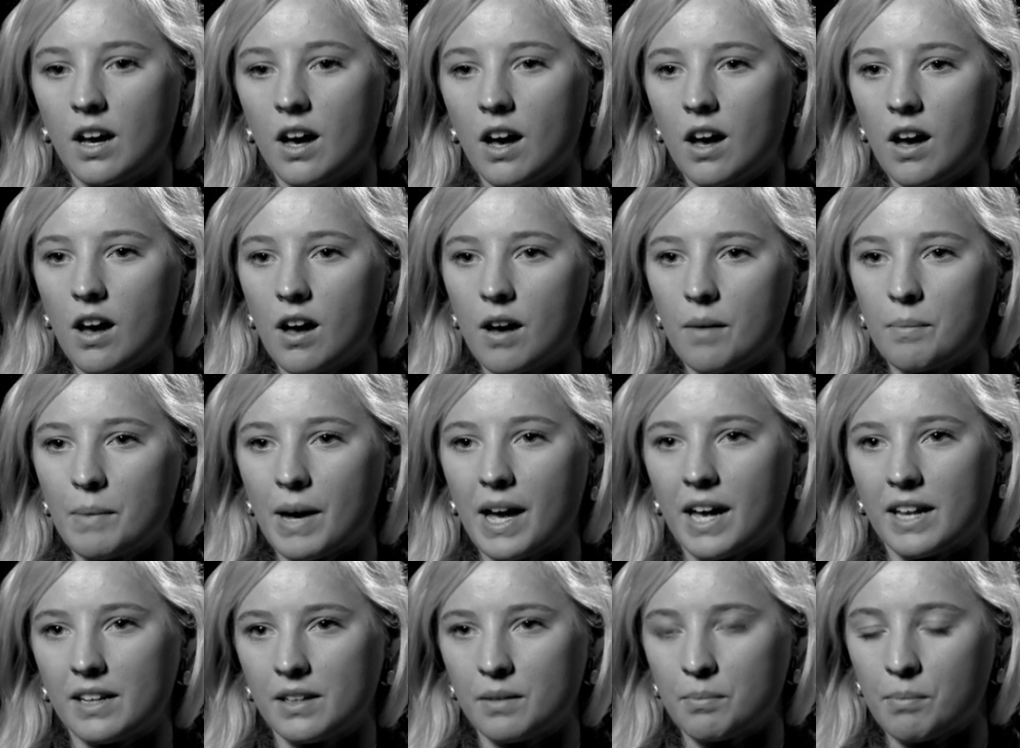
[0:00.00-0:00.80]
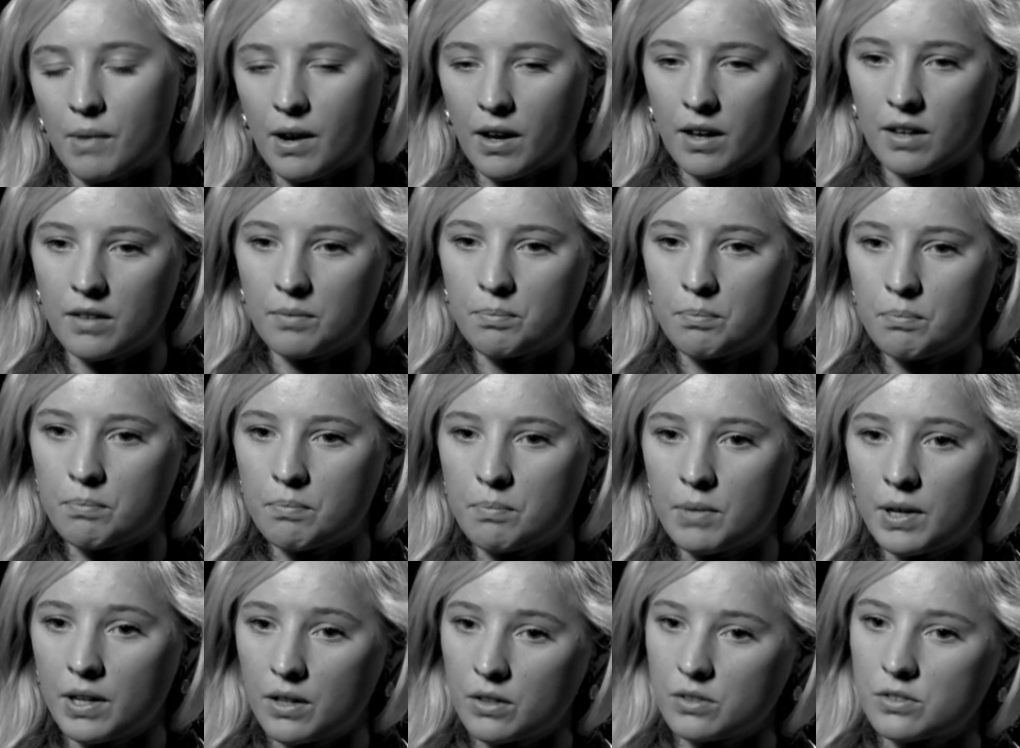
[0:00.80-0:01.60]
Um, and in my
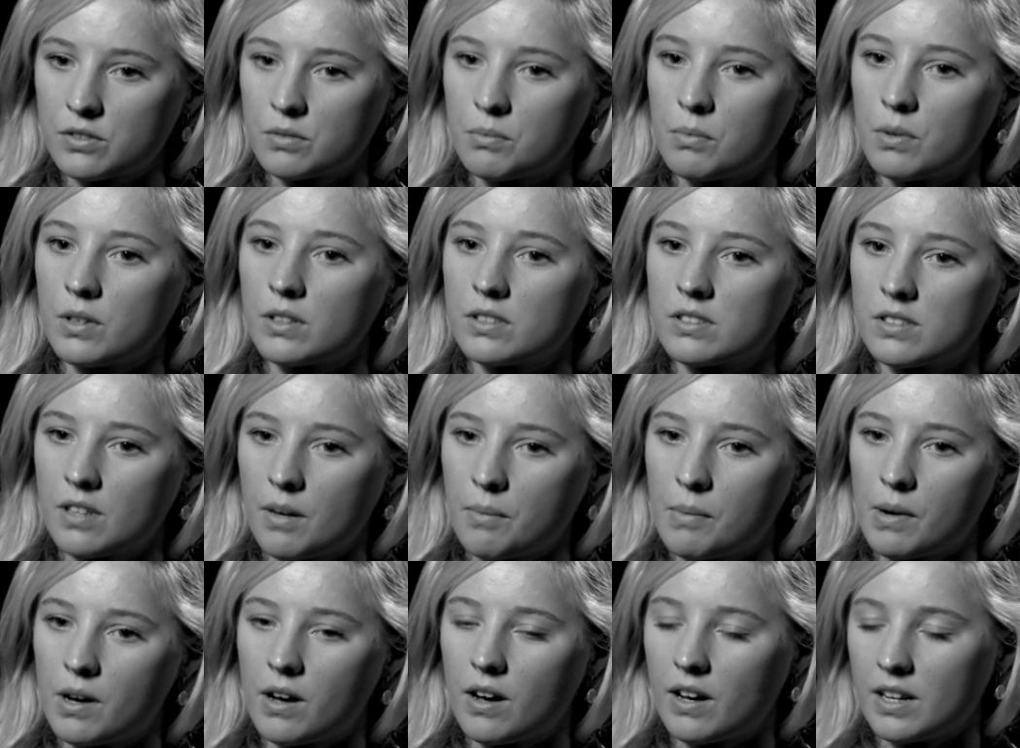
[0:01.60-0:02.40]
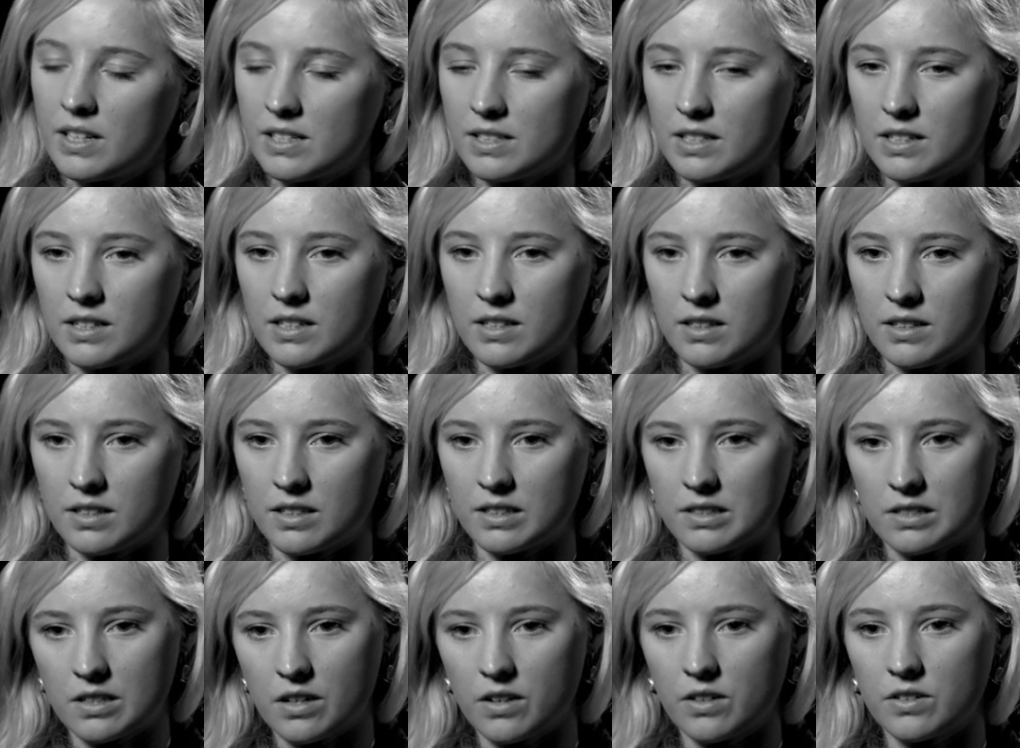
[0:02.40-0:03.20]
penultimate summer, I did
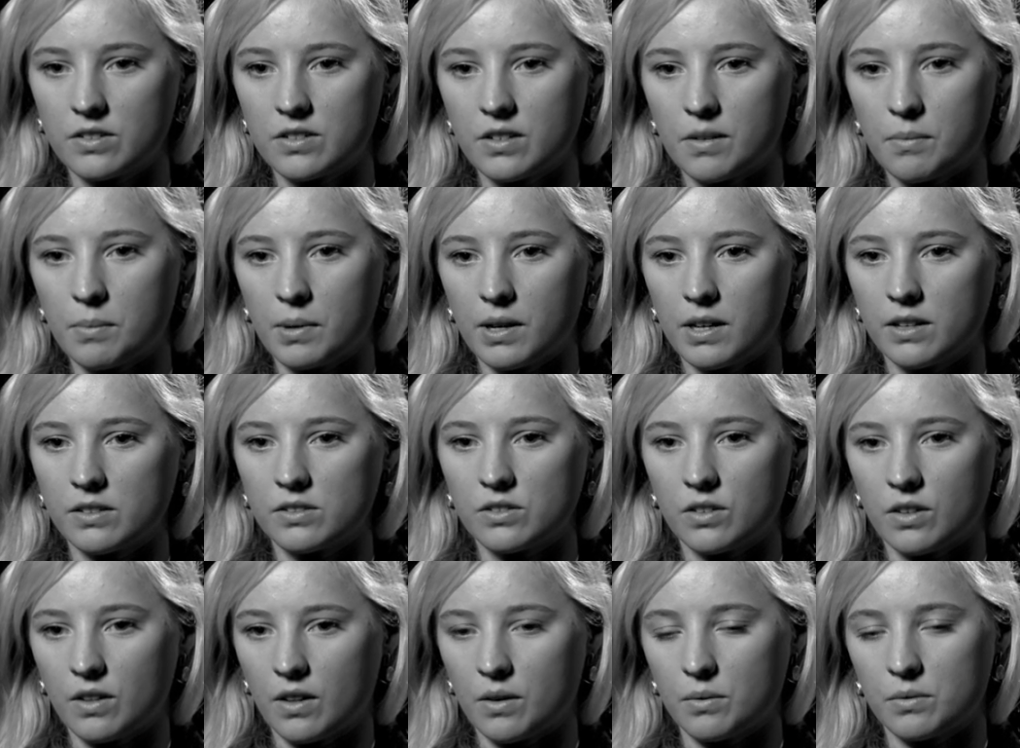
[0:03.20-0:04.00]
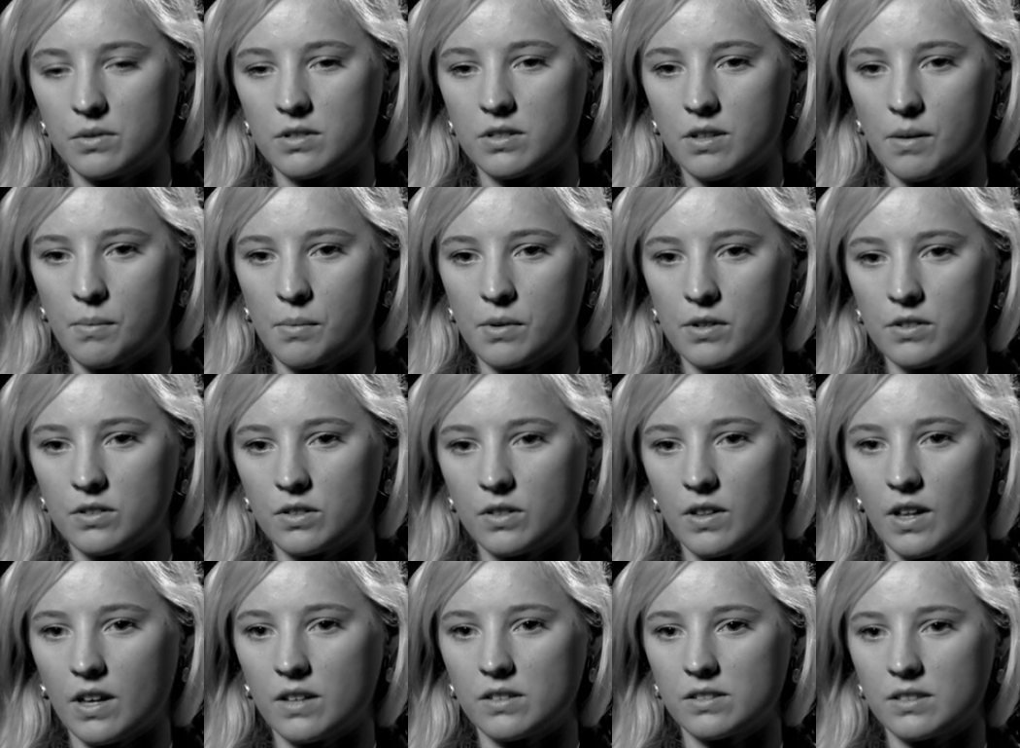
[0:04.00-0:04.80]
an internship here, so that was summer
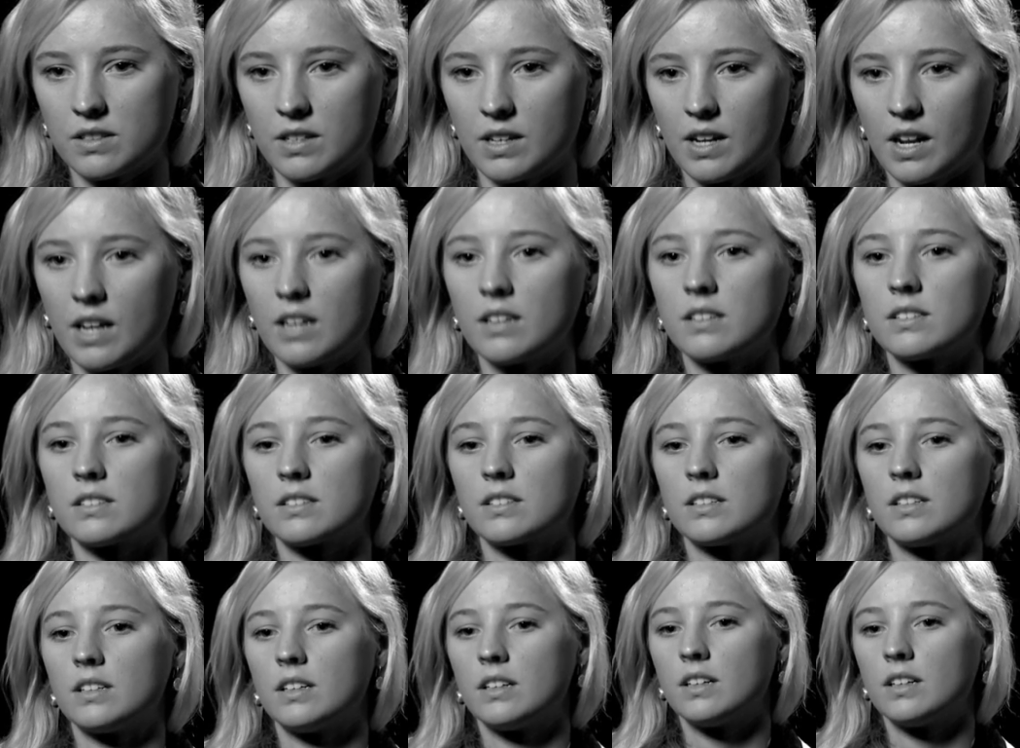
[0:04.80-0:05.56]
2008.